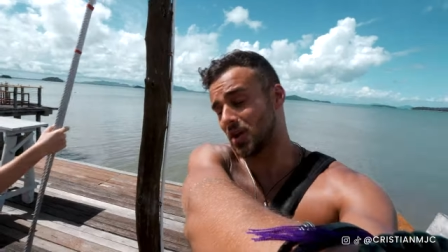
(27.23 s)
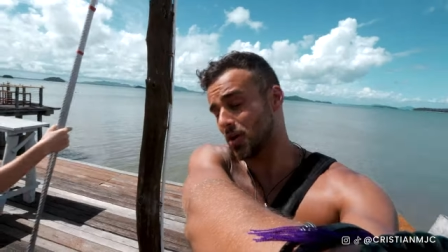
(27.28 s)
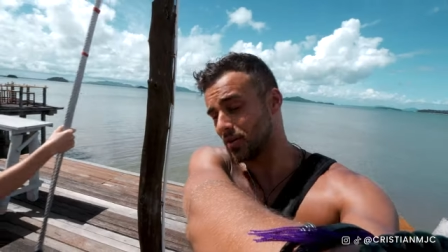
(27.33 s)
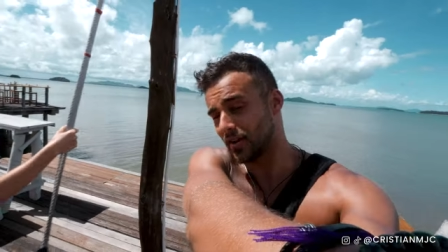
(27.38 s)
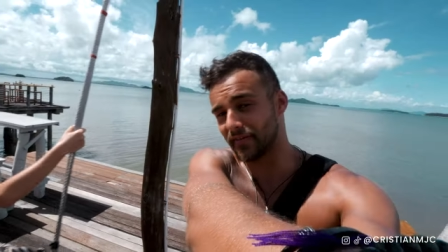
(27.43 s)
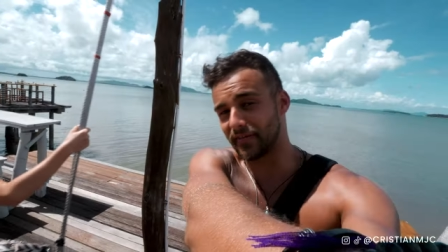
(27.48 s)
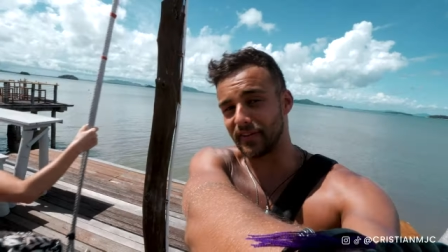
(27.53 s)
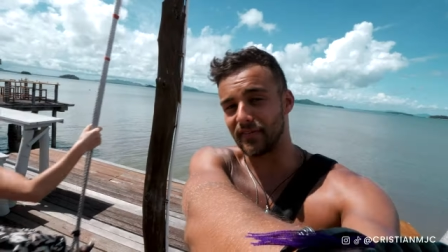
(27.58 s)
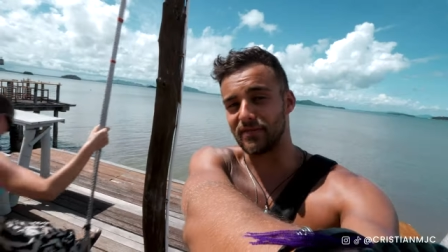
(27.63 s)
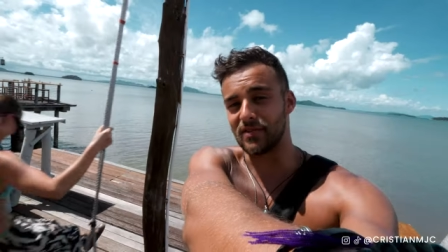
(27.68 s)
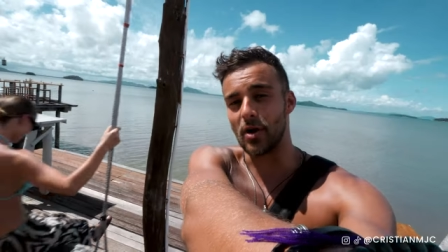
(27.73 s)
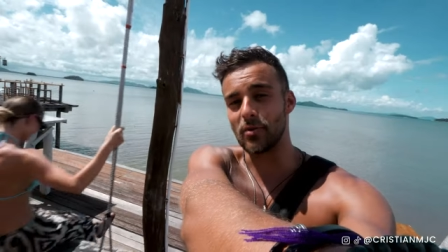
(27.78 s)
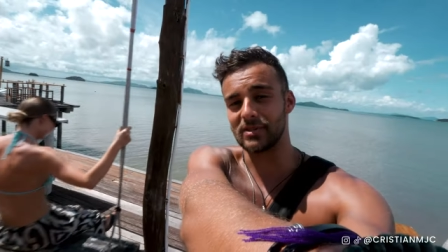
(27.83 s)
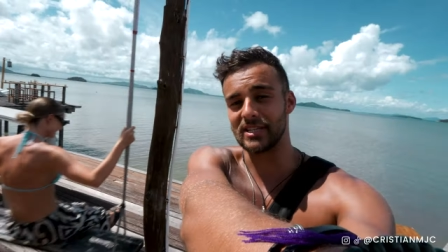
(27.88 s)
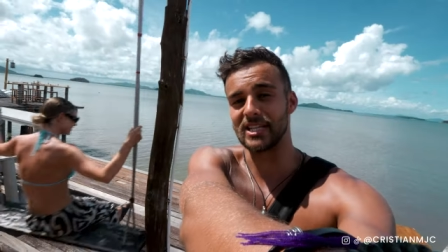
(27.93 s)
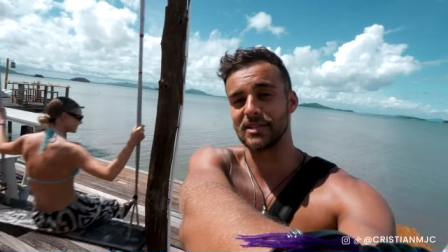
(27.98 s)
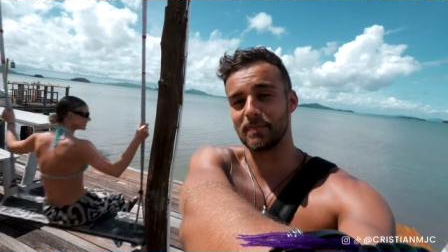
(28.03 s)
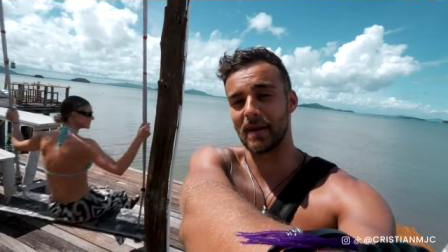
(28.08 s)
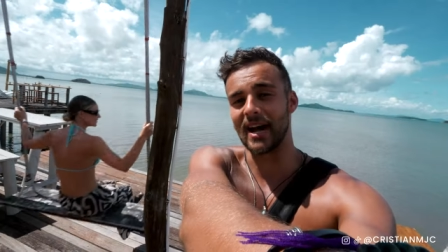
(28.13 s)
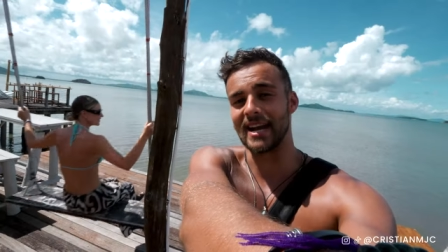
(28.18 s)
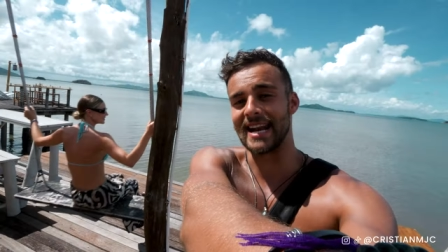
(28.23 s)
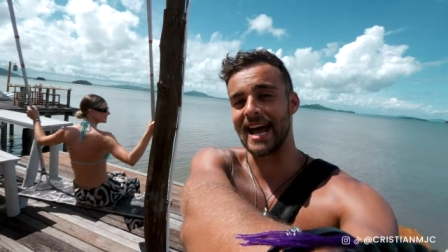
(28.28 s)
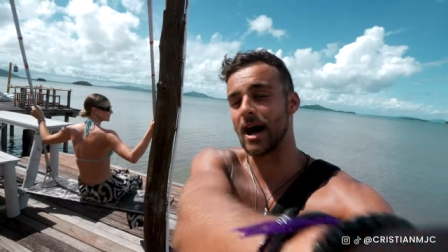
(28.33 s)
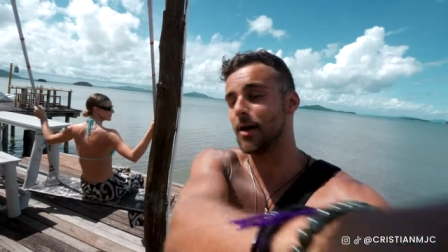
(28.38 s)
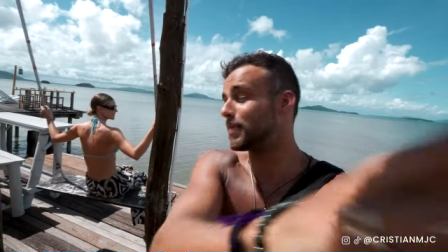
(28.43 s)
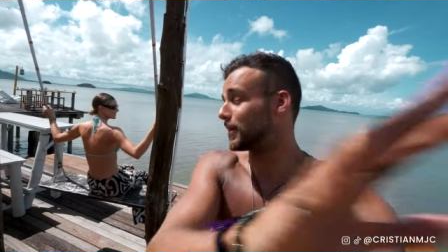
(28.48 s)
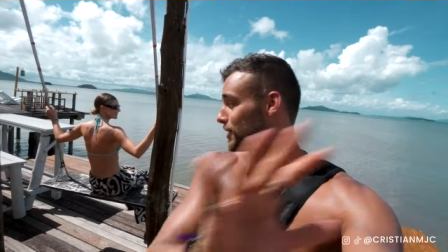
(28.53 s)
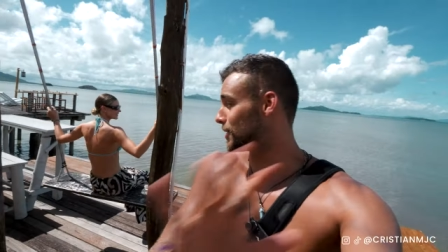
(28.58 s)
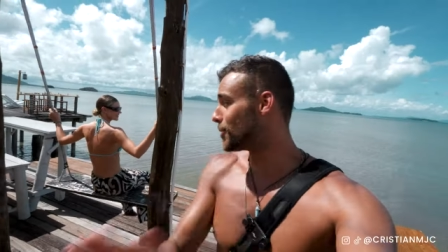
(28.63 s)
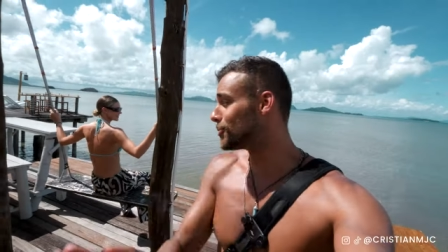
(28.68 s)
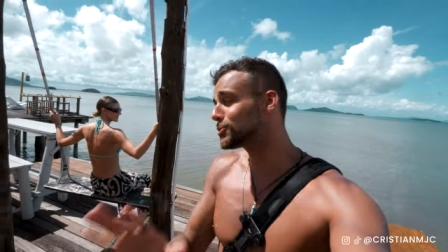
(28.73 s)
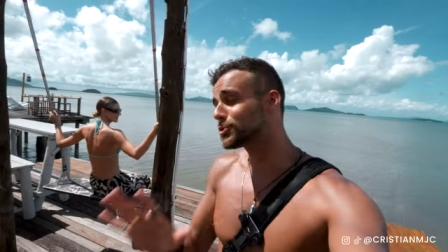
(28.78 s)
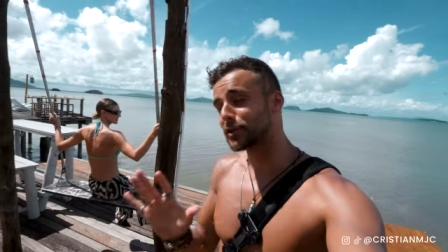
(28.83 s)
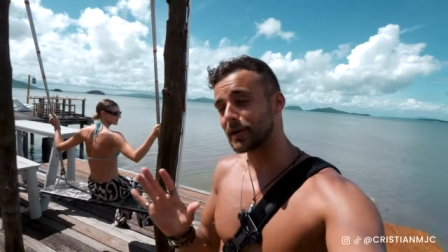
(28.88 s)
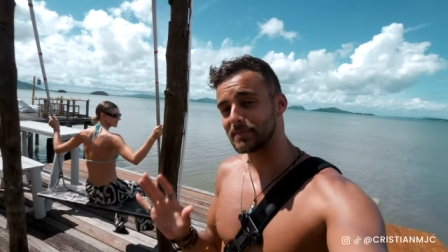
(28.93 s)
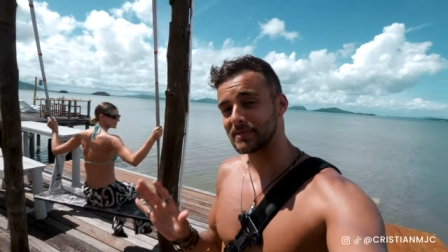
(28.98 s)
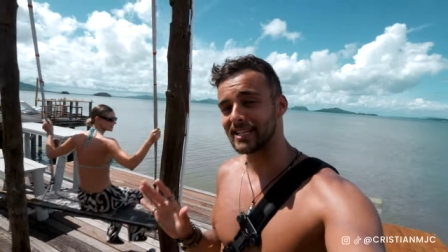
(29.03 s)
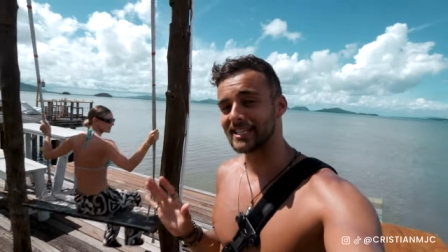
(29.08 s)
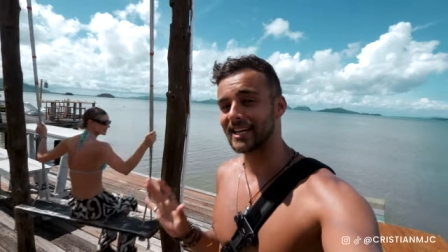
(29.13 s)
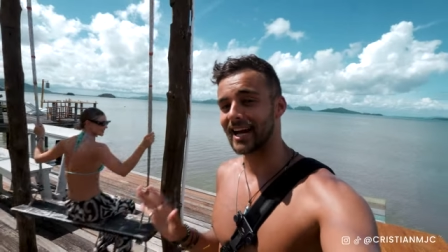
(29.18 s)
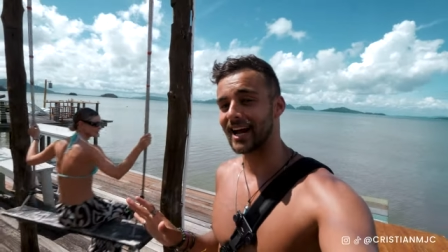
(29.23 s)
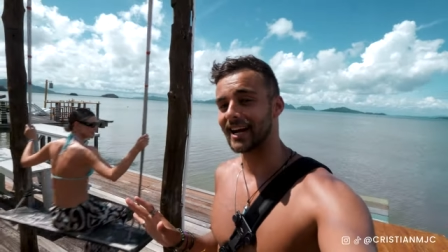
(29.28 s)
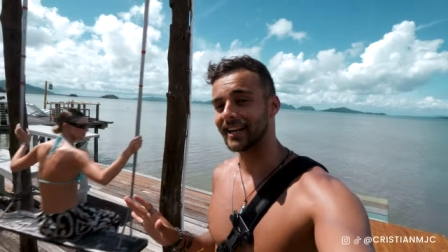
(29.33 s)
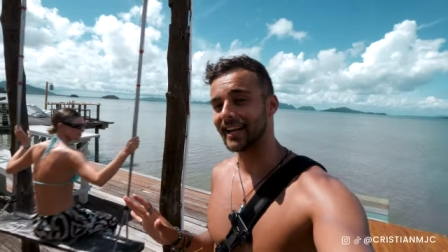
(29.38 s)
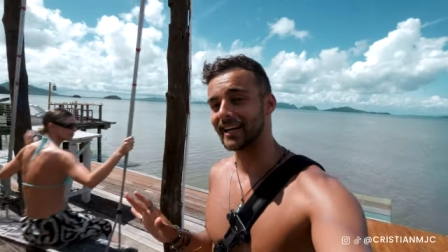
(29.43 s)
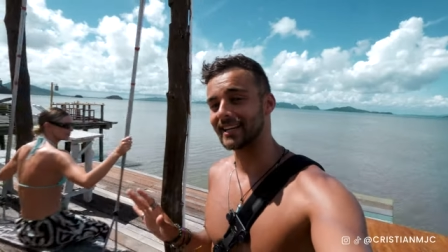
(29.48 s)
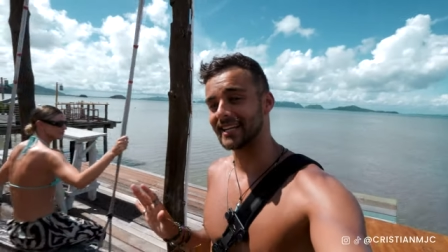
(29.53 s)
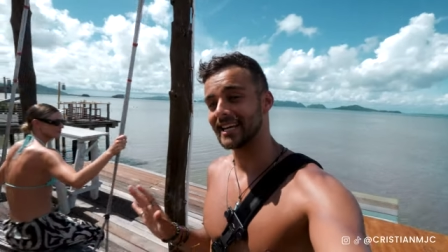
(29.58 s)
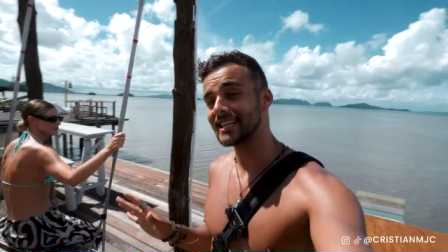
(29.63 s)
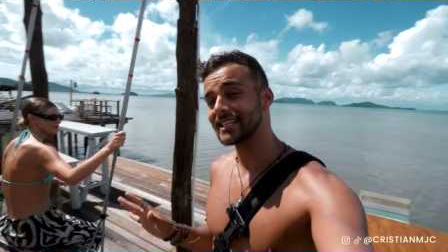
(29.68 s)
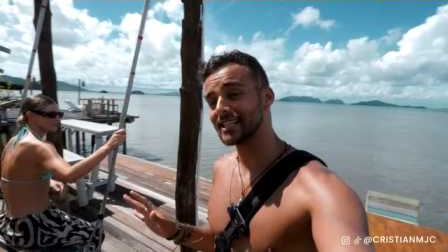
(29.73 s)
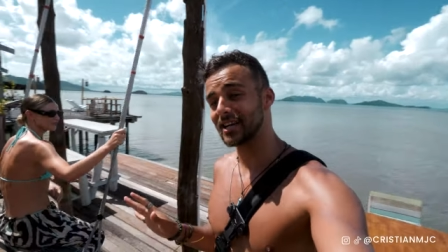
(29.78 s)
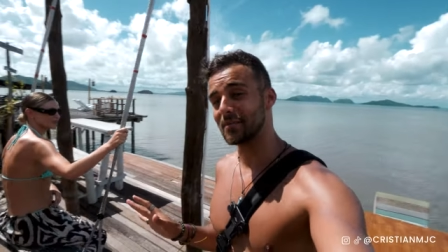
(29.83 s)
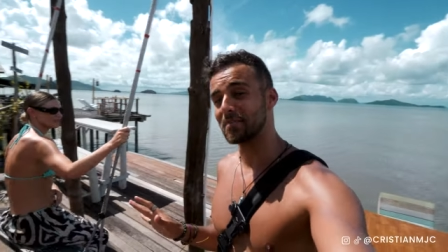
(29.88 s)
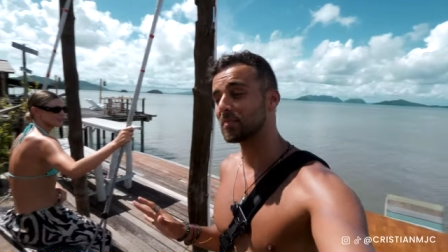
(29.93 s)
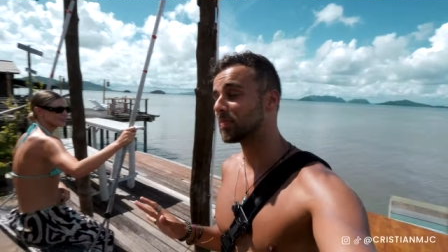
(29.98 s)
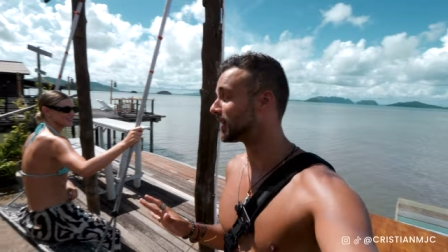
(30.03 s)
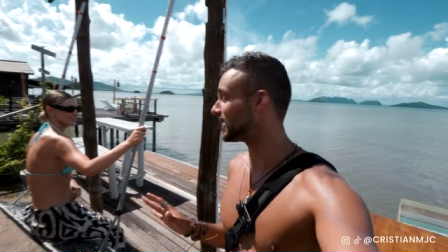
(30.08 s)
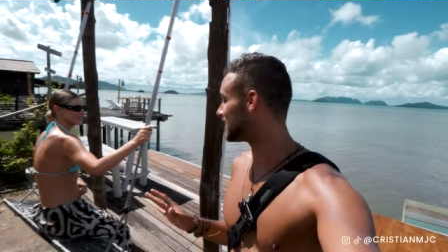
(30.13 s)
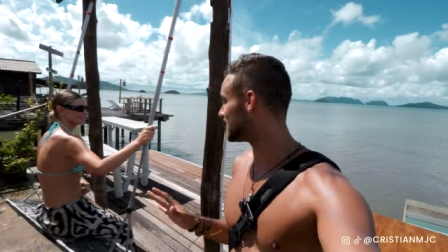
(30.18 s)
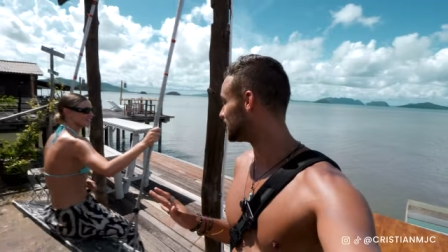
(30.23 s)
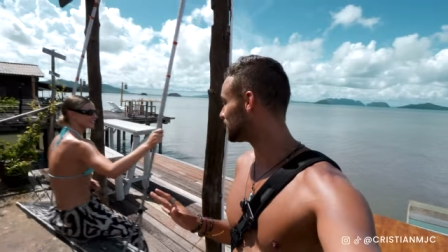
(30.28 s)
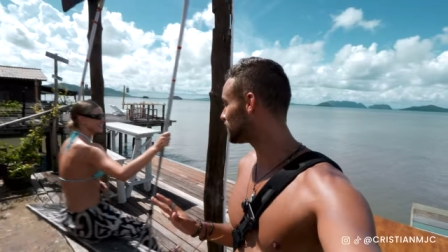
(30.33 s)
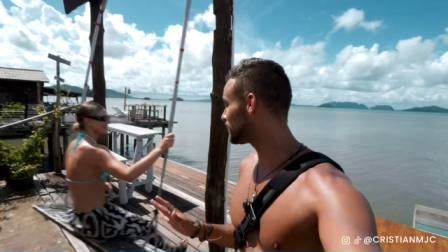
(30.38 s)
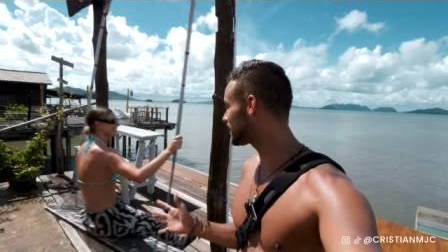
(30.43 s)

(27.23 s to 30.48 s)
Don't know if you've noticed by now, but no trip to Thailand is complete